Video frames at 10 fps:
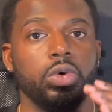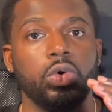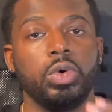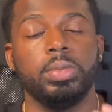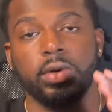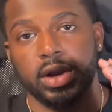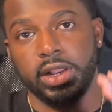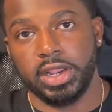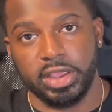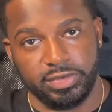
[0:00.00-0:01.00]
Uber
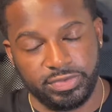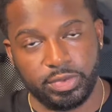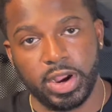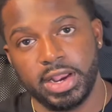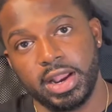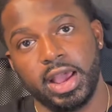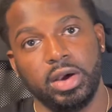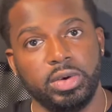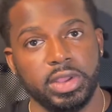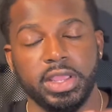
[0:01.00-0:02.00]
and Lyft right
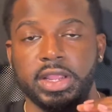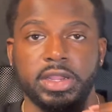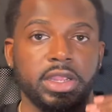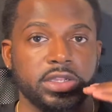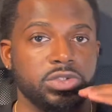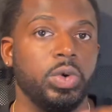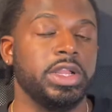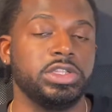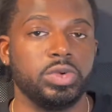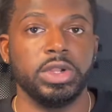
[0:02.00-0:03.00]
now in
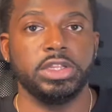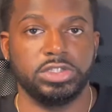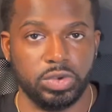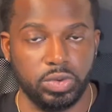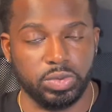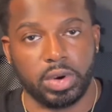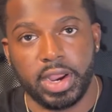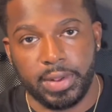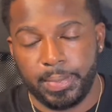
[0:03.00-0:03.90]
2022, right?